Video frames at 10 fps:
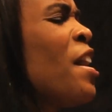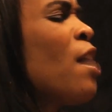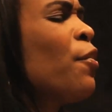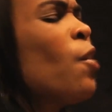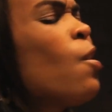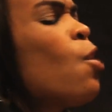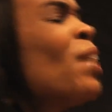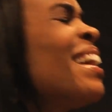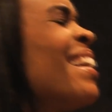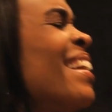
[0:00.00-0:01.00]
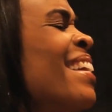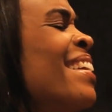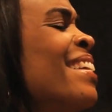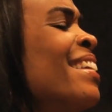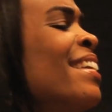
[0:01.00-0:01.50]
mm. maybe I can learn from
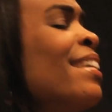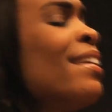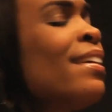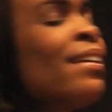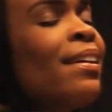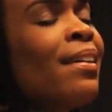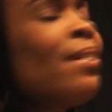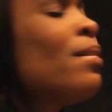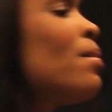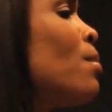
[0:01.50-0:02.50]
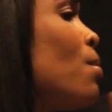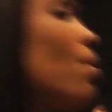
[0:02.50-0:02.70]
you too. Congratulations on